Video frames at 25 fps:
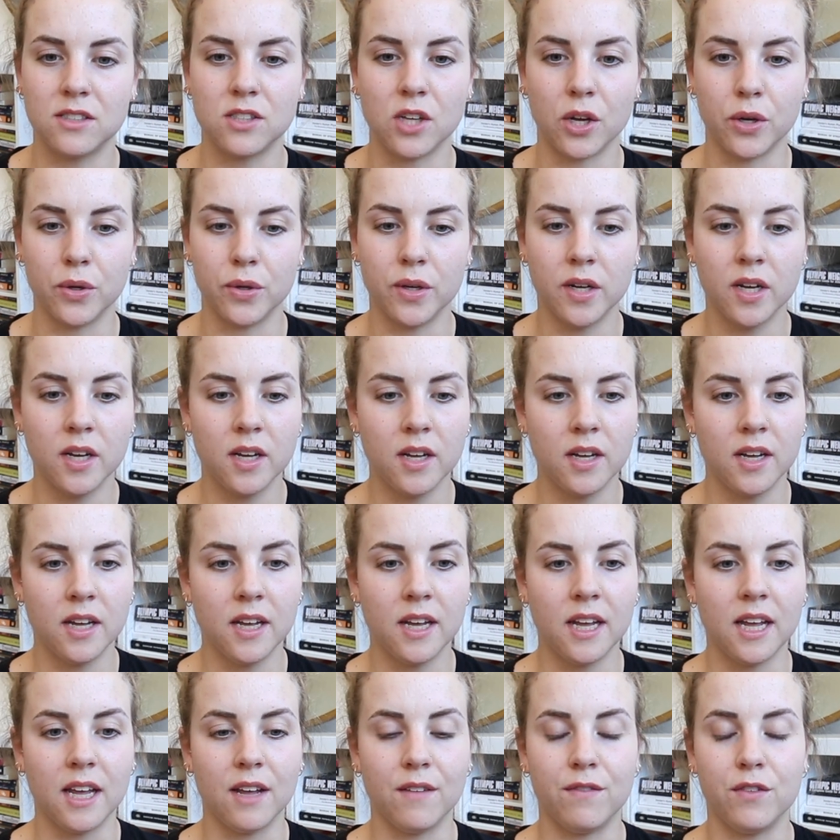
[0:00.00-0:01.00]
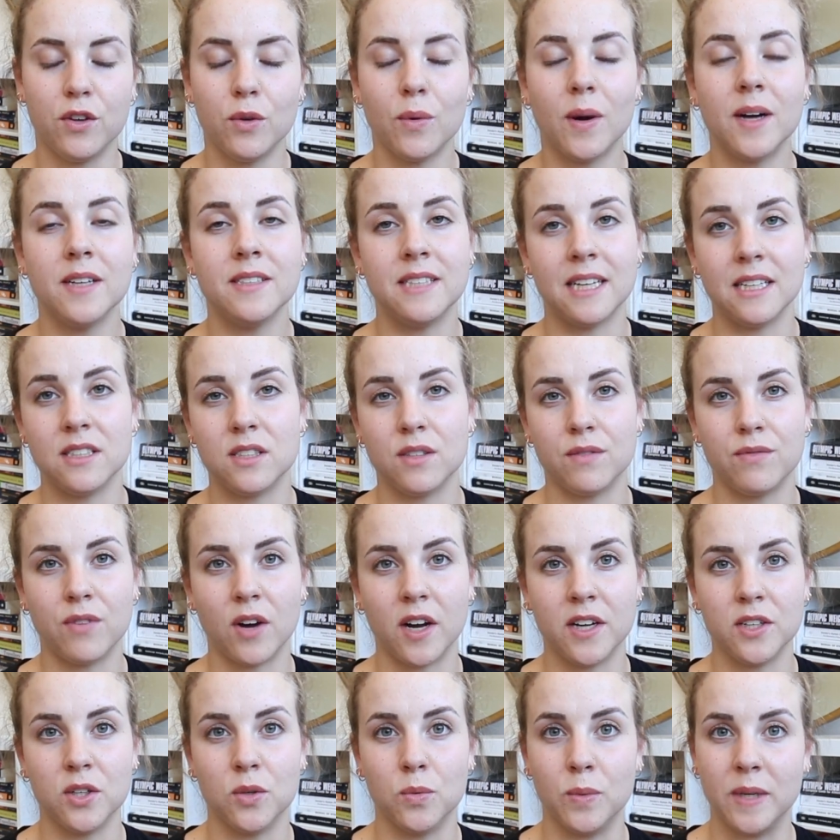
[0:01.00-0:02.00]
So if you
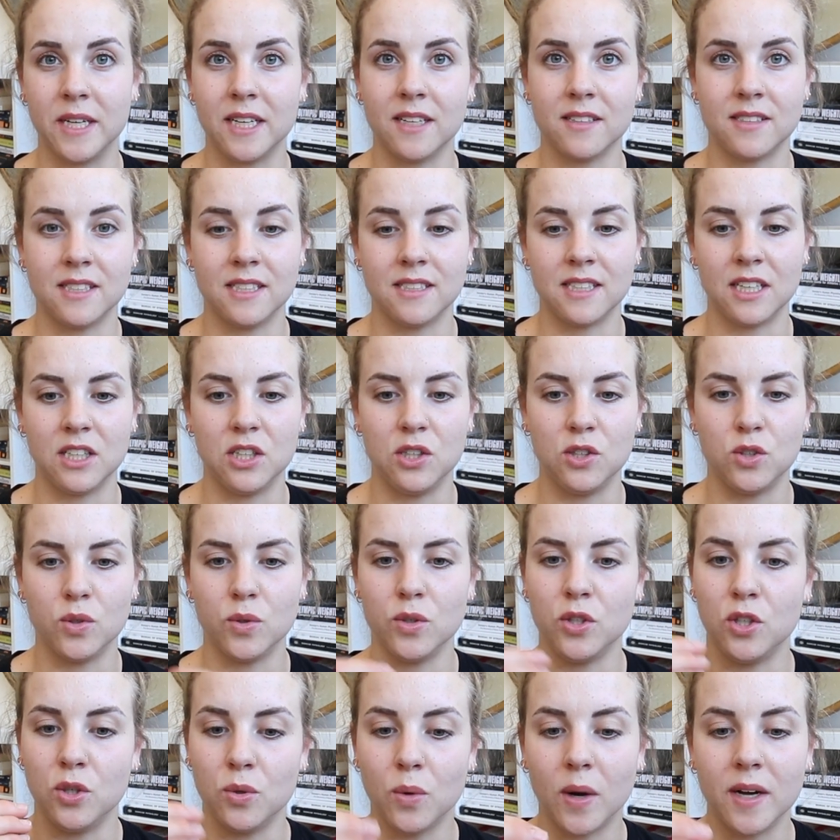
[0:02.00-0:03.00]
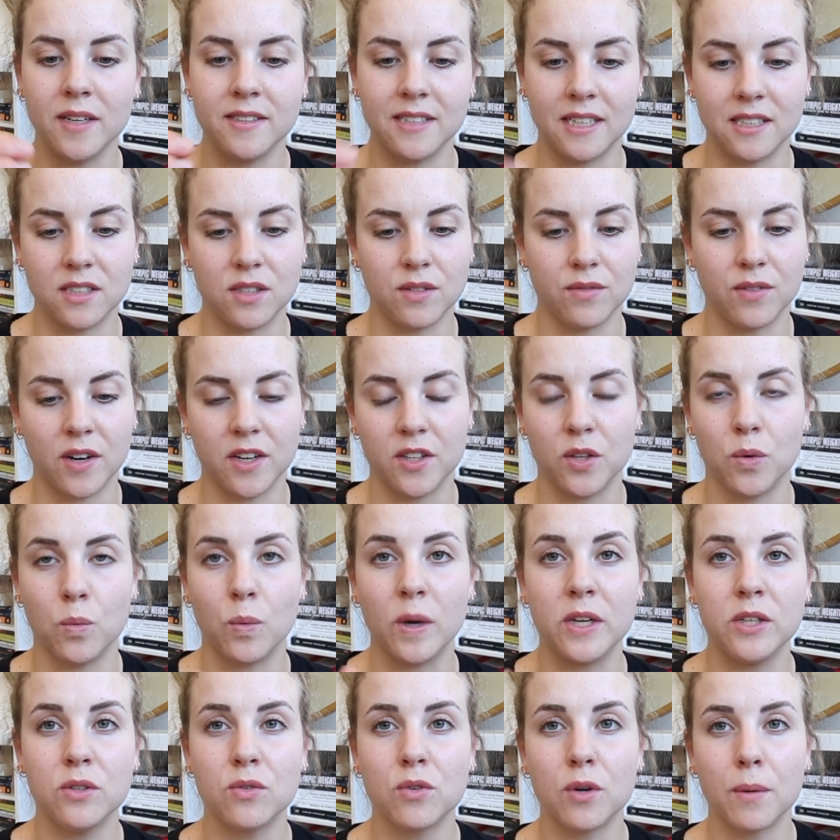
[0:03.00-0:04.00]
identify your weaknesses and you identify that
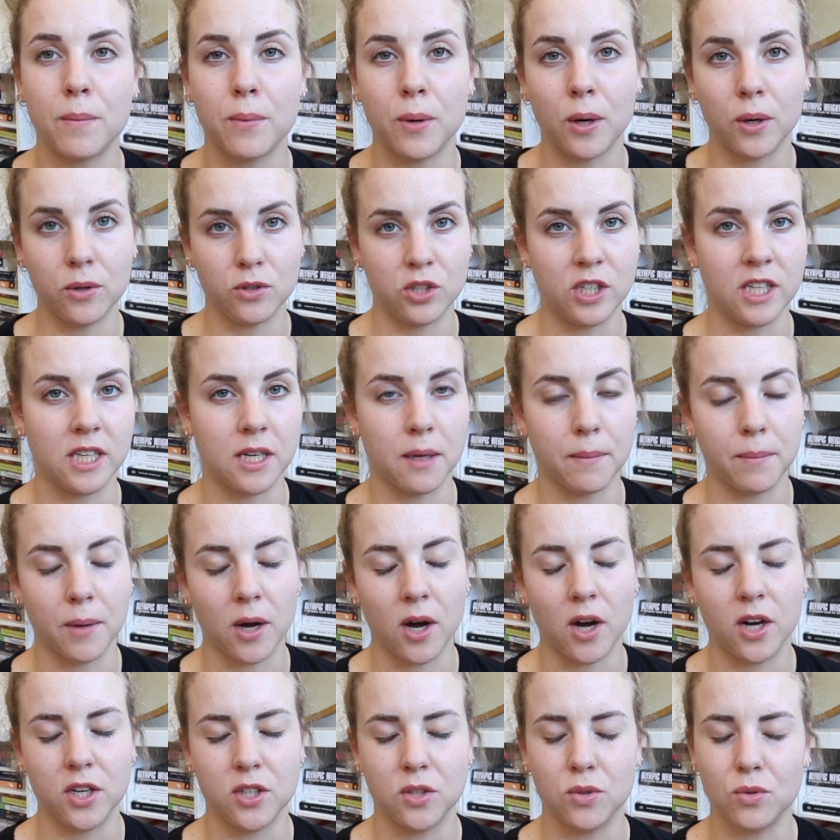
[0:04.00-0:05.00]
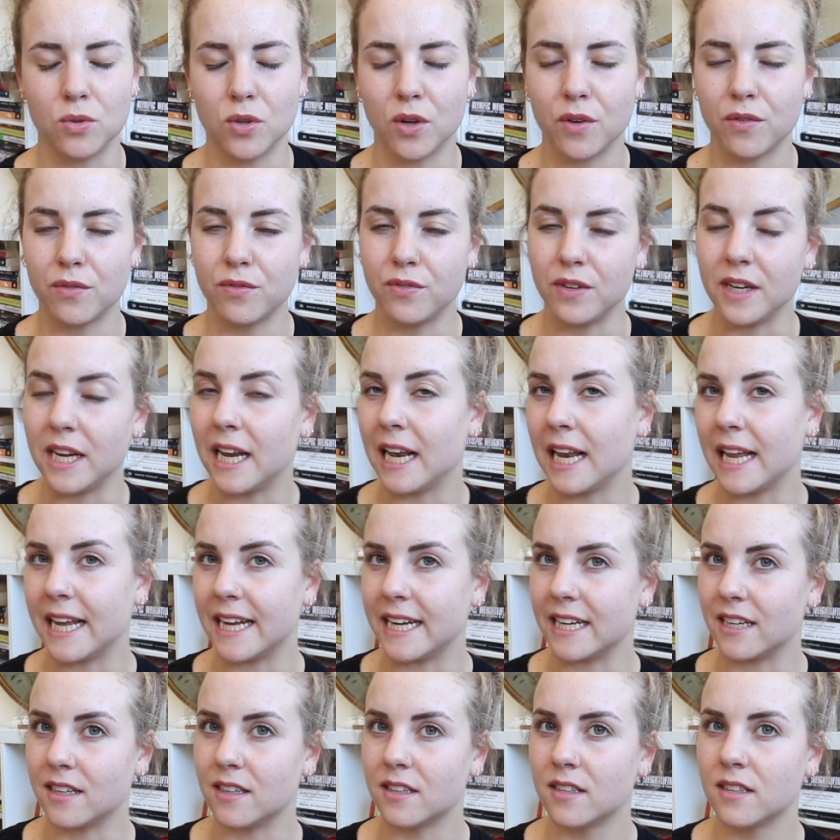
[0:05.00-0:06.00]
when you're approaching a bar, you're not
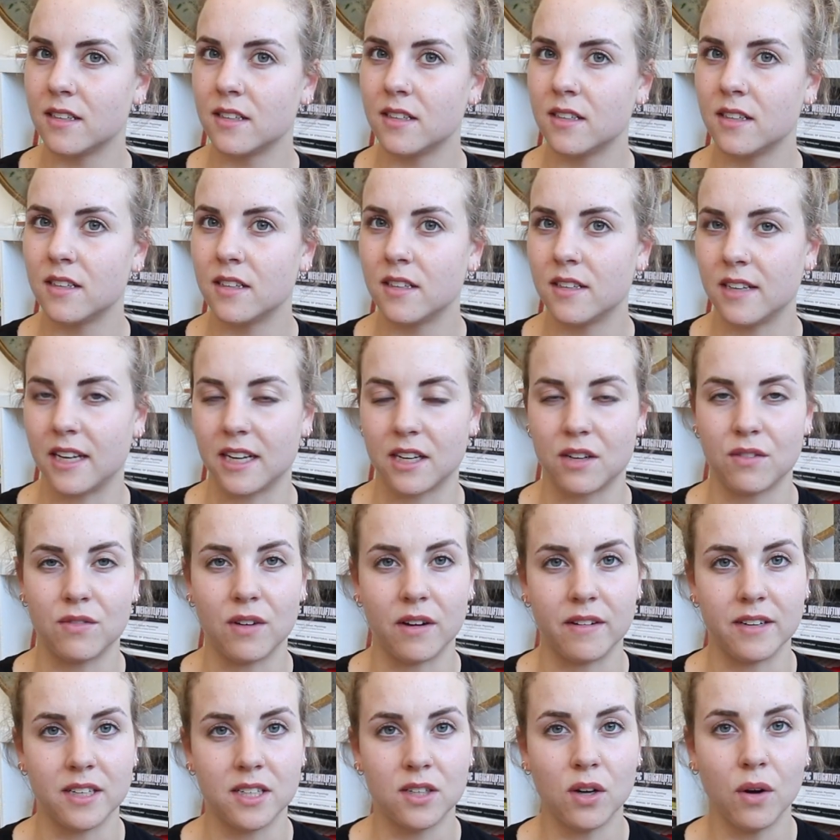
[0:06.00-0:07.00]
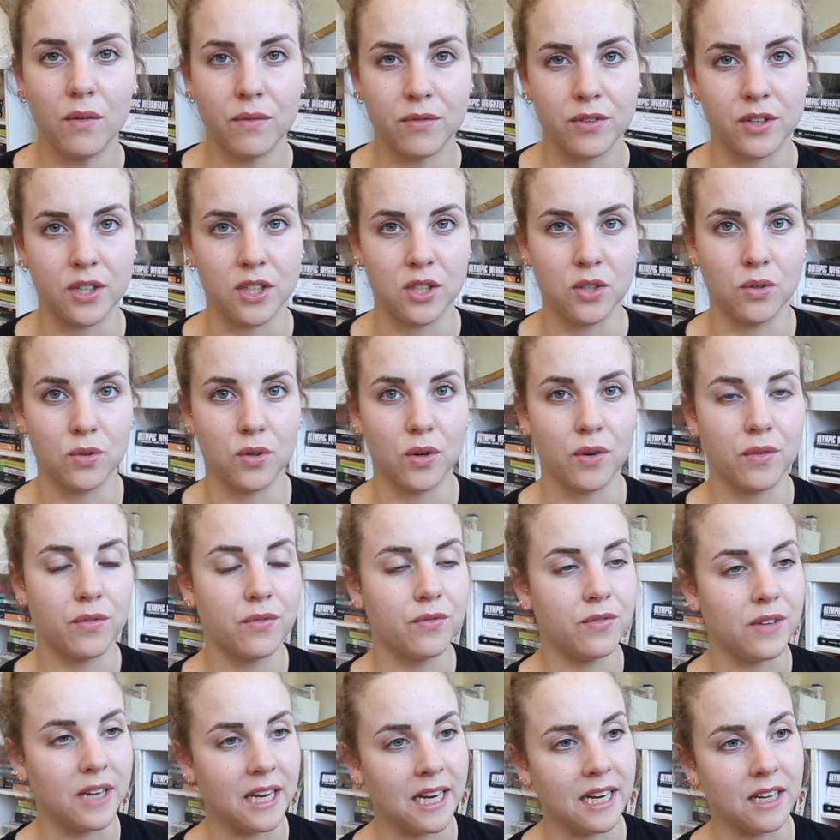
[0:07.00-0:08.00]
feeling like very confident, you're not
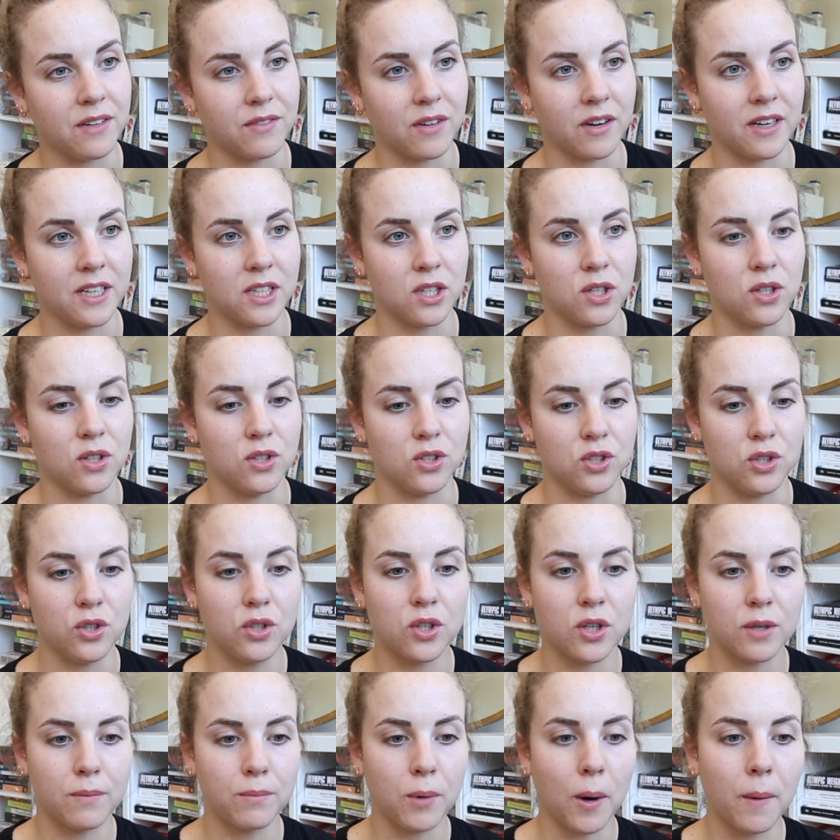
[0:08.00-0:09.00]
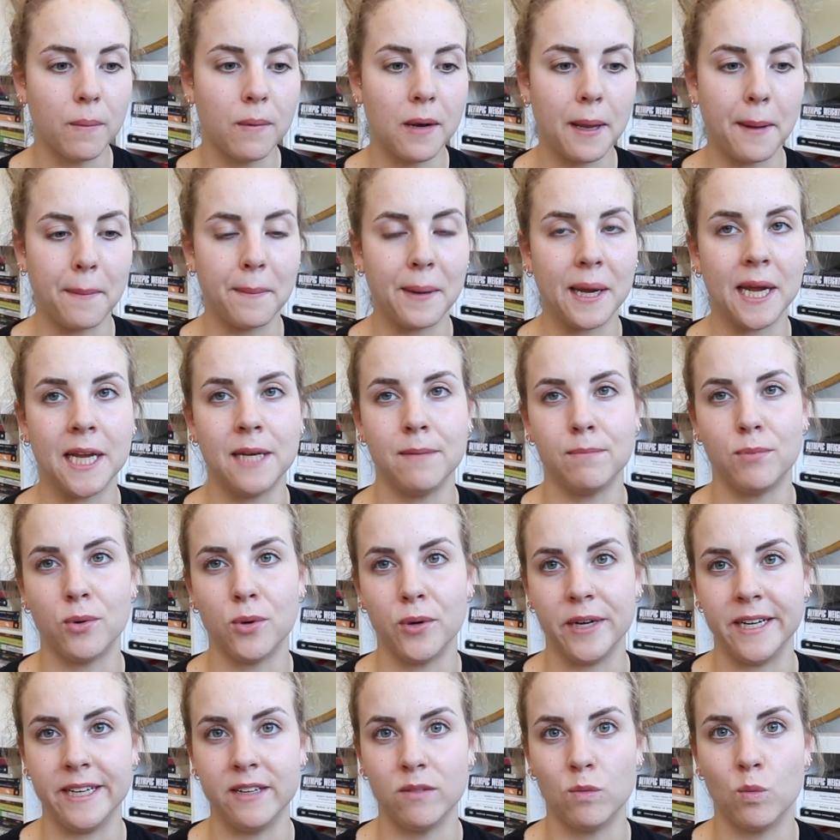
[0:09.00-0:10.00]
feeling very good, you can probably
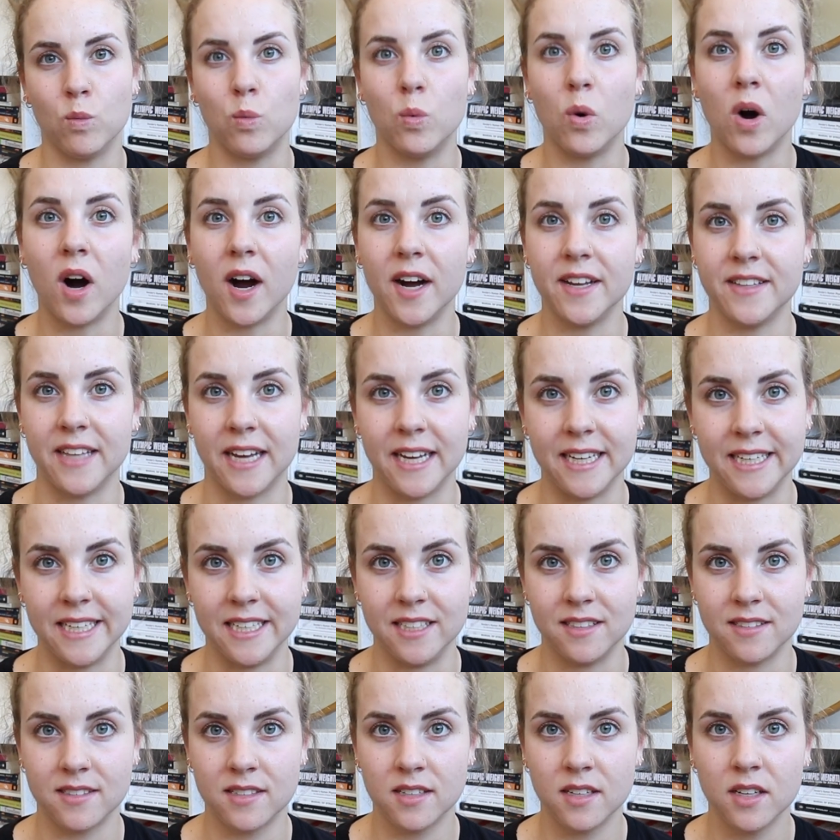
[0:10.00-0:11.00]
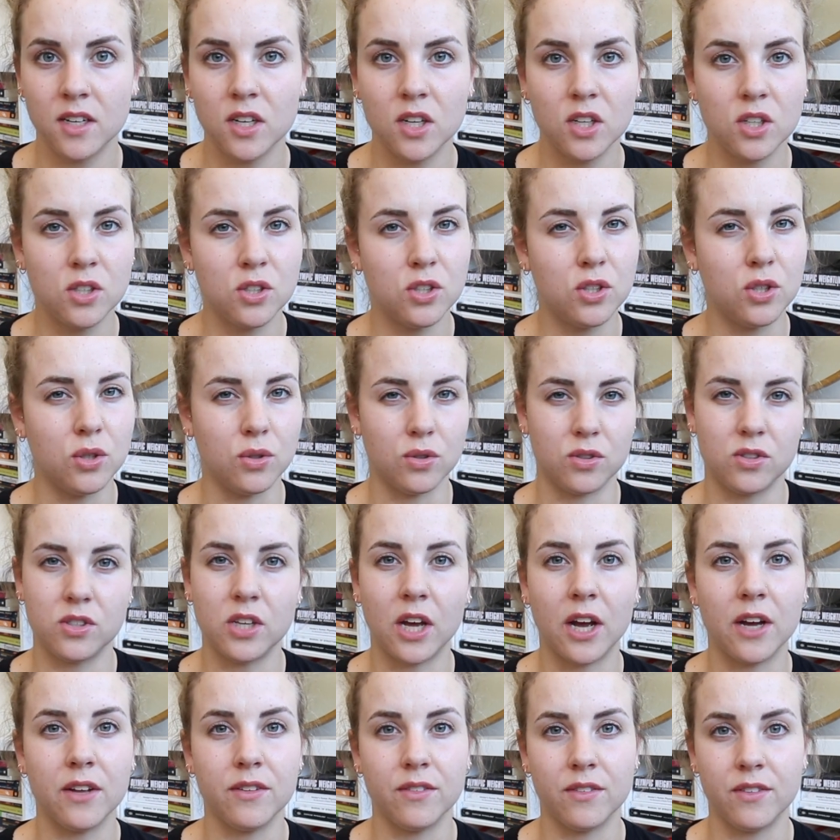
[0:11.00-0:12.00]
pinpoint why that is to
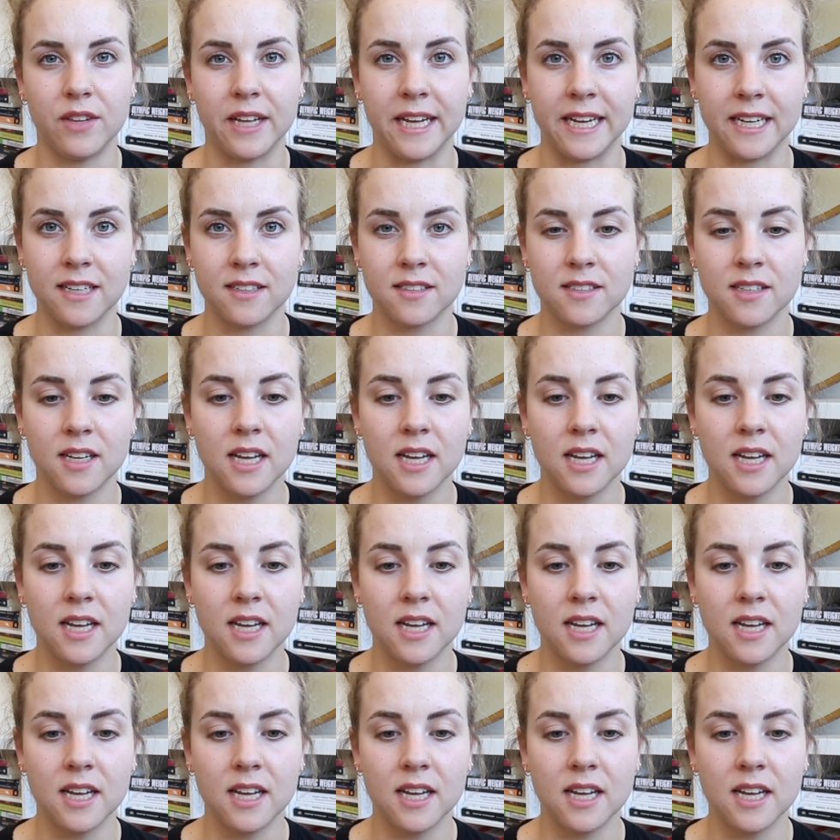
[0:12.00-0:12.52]
certain things.